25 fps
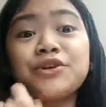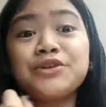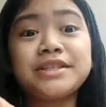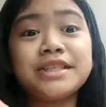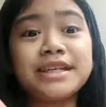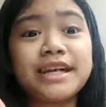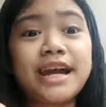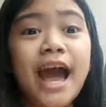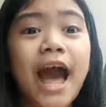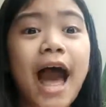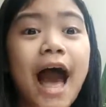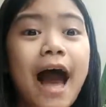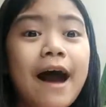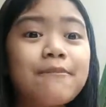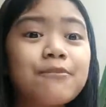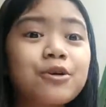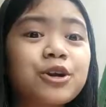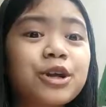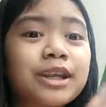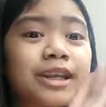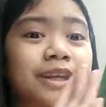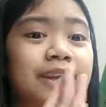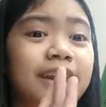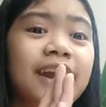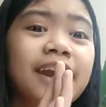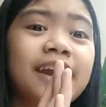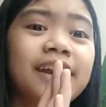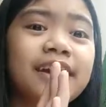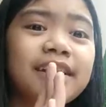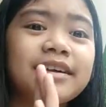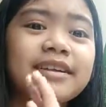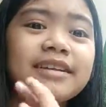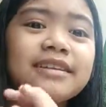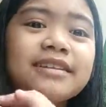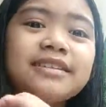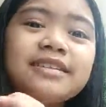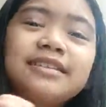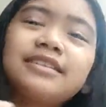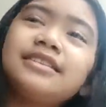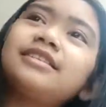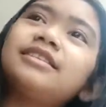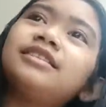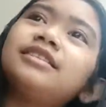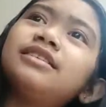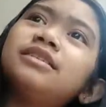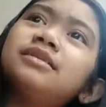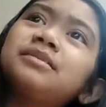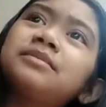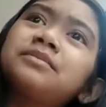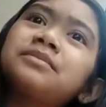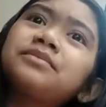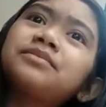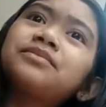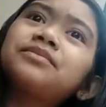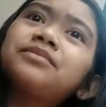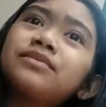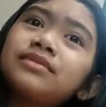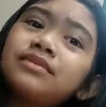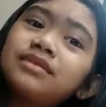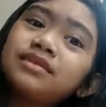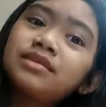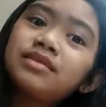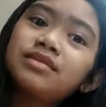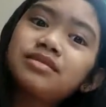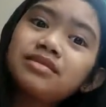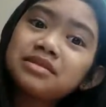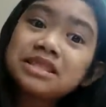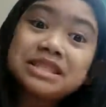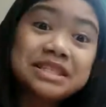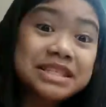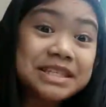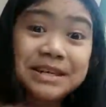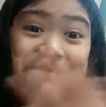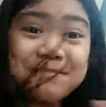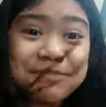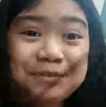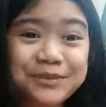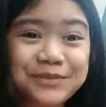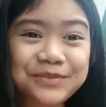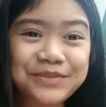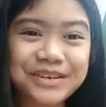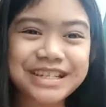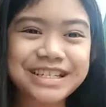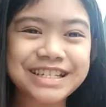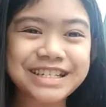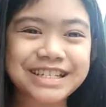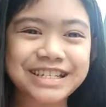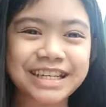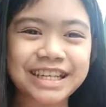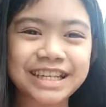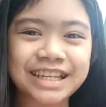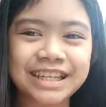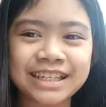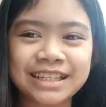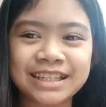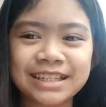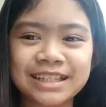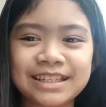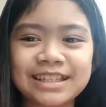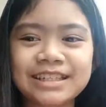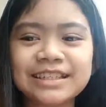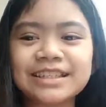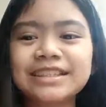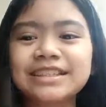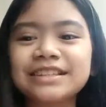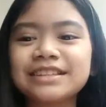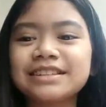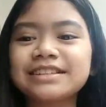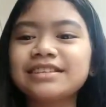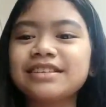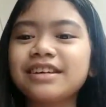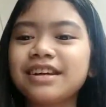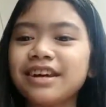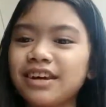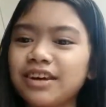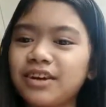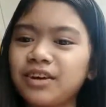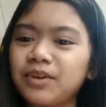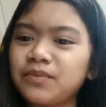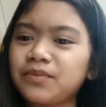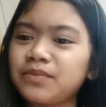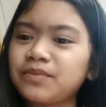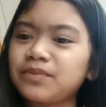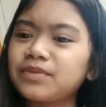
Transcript: Using a hammer and nail. Simple machine. Okay.